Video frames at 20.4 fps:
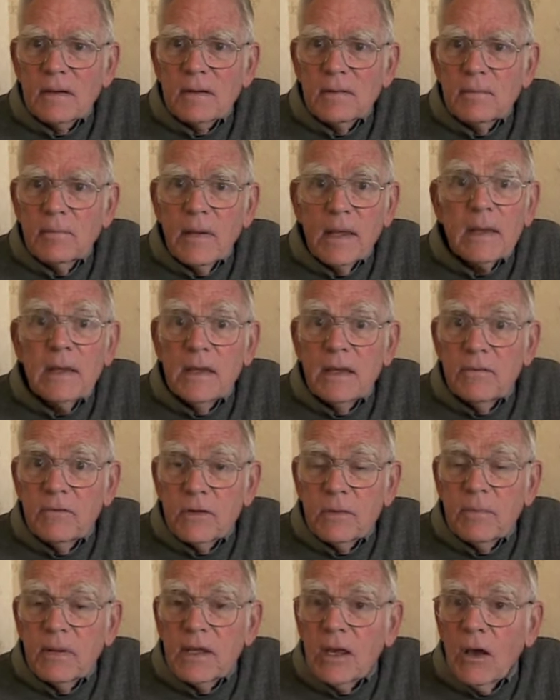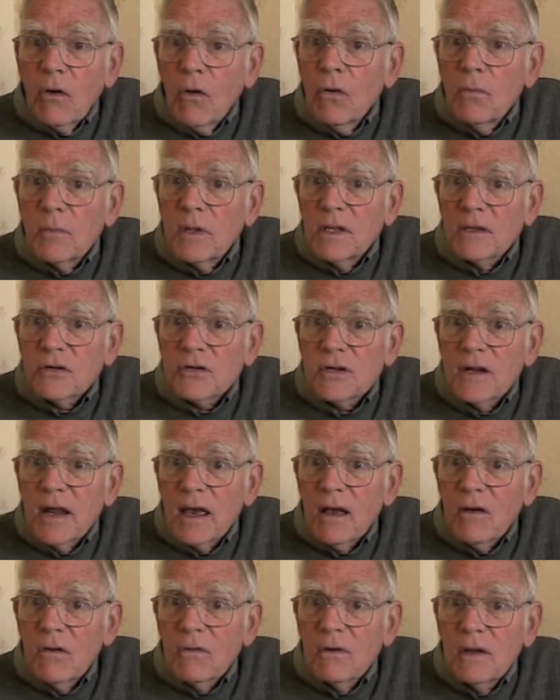may even be homeless
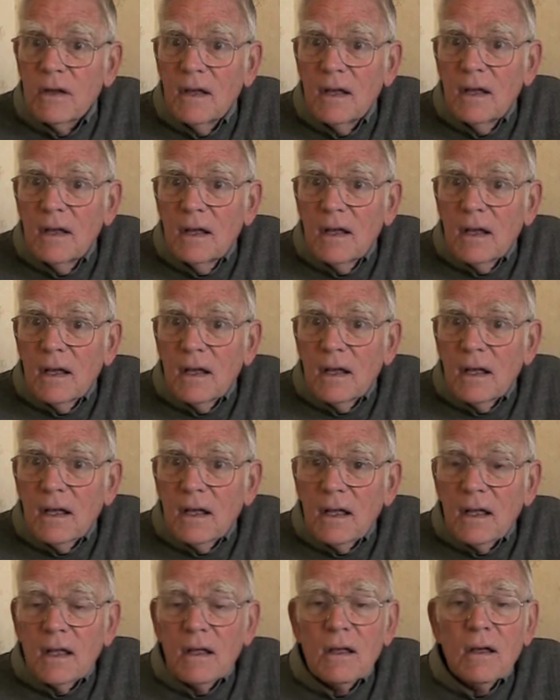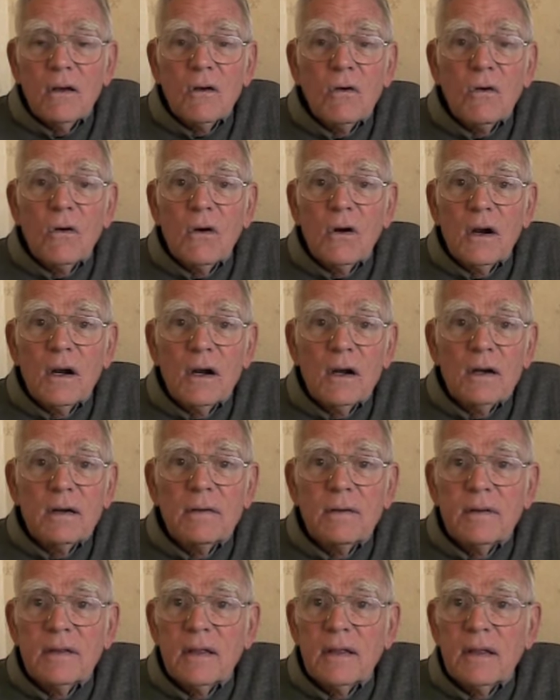now,
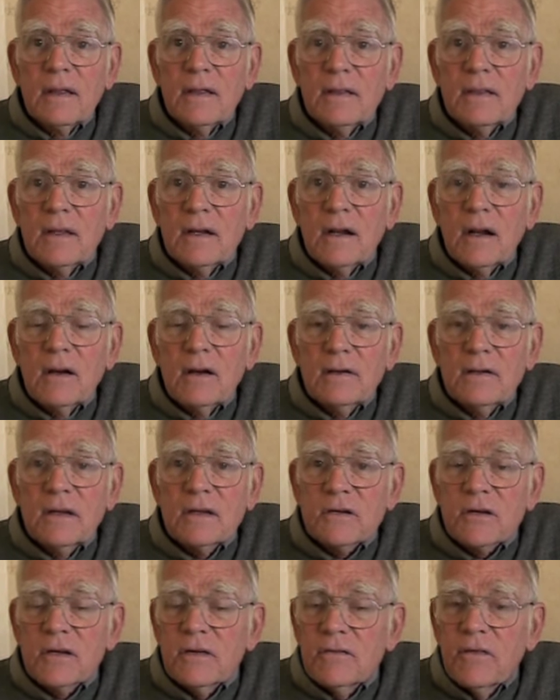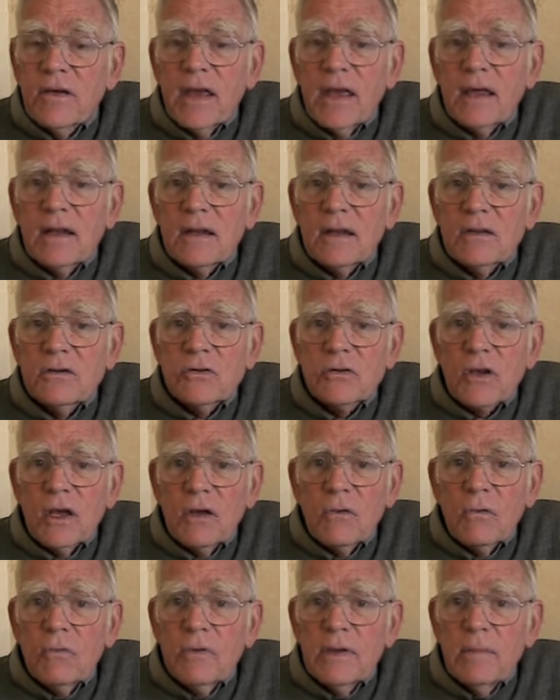or that are disadvantaged,
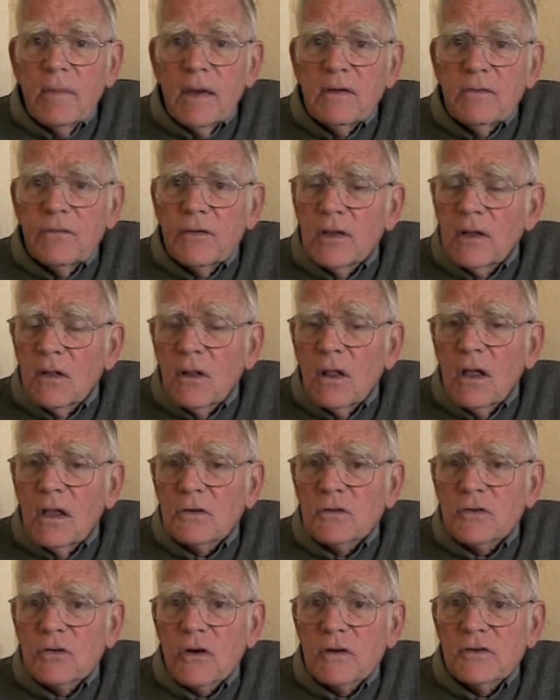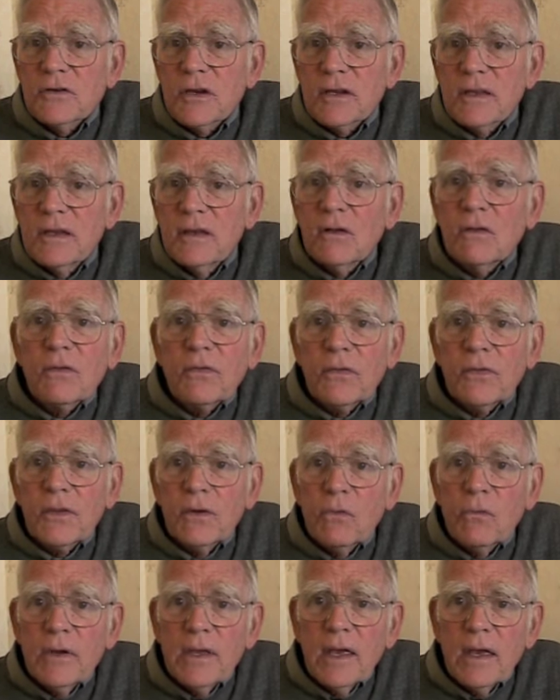we may feel all sorts of guilt
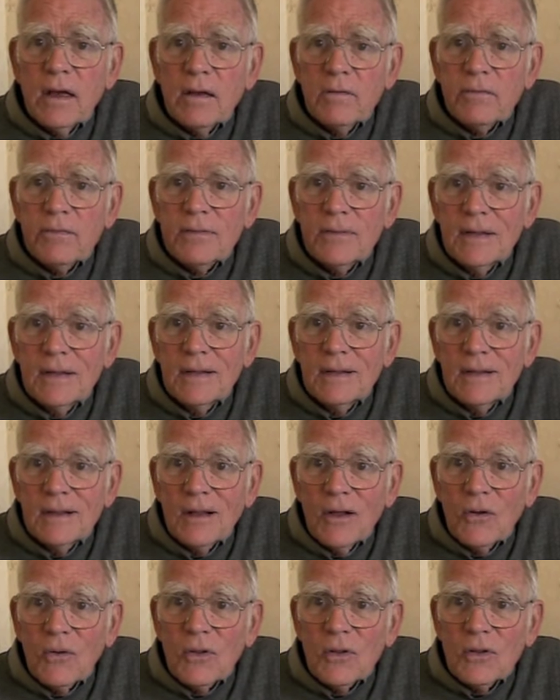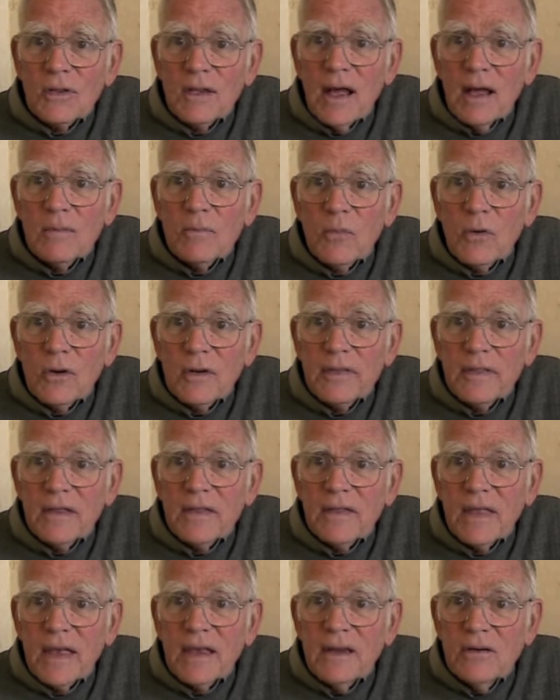that we have a whole lot more
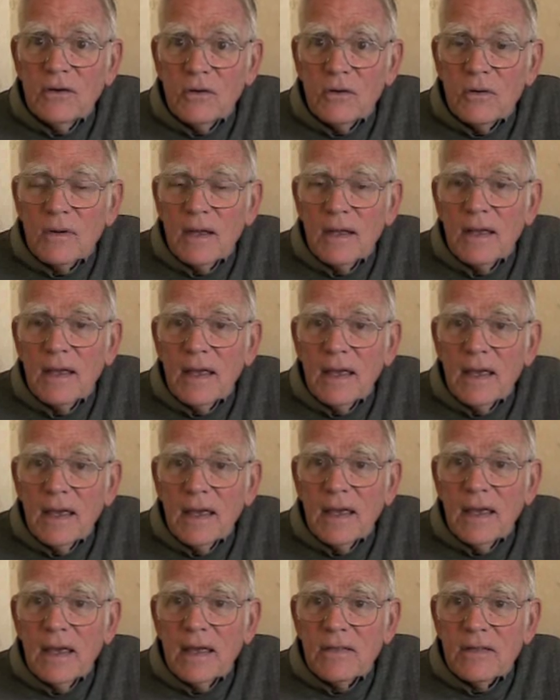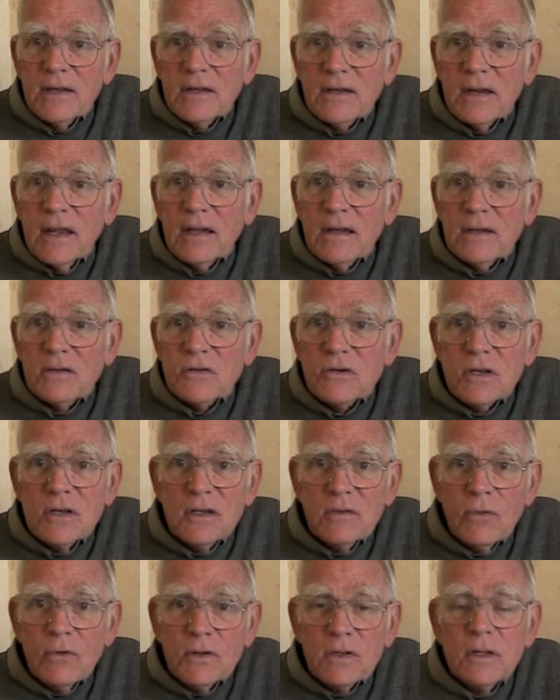than they do. And the
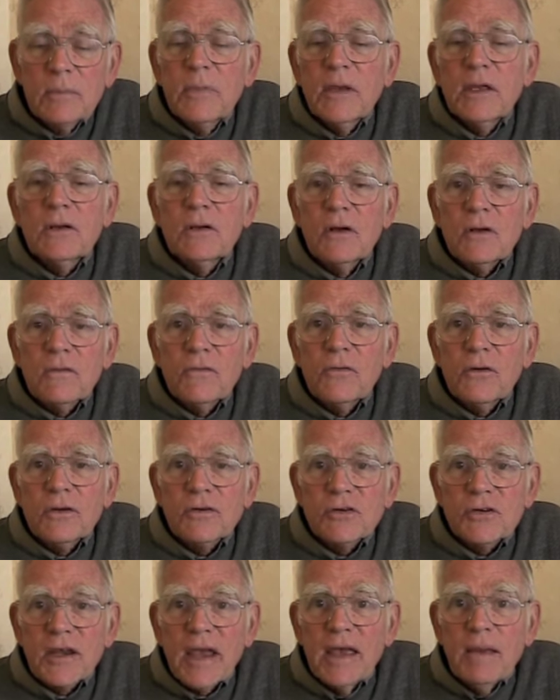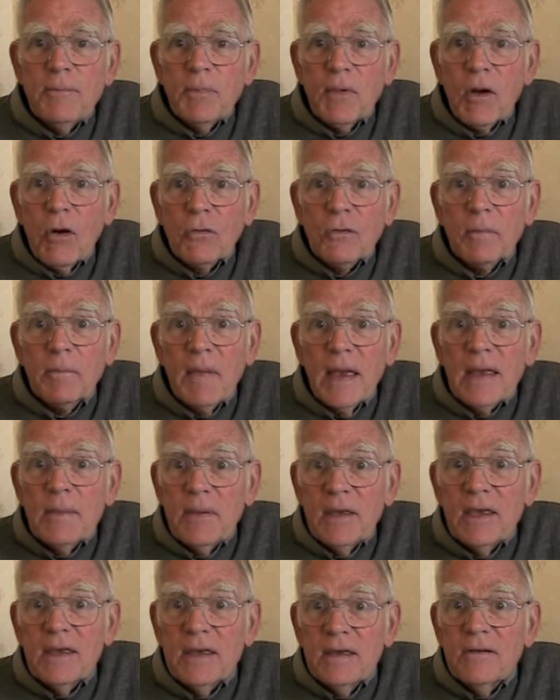tendency will be look for a scapegoat,
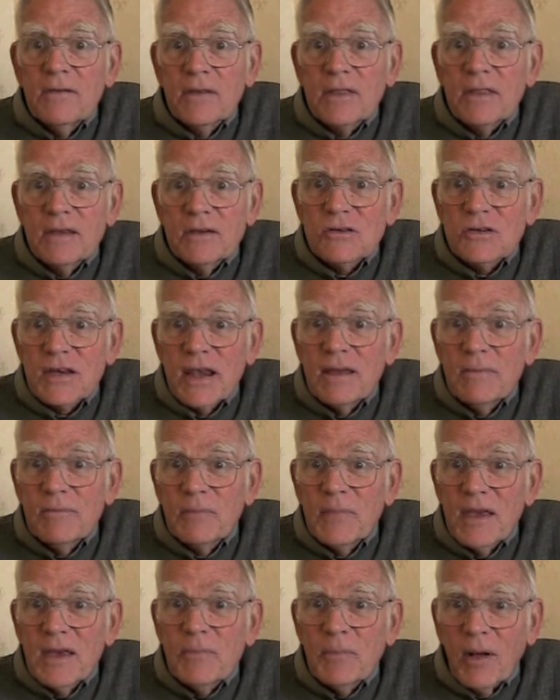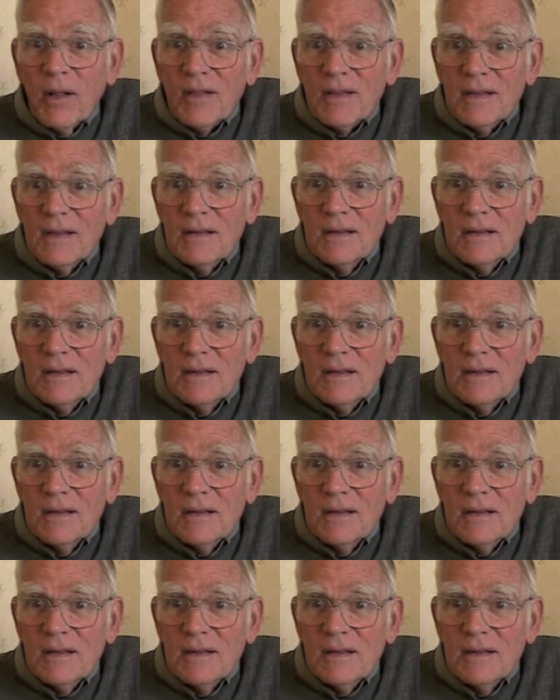maybe even these same people,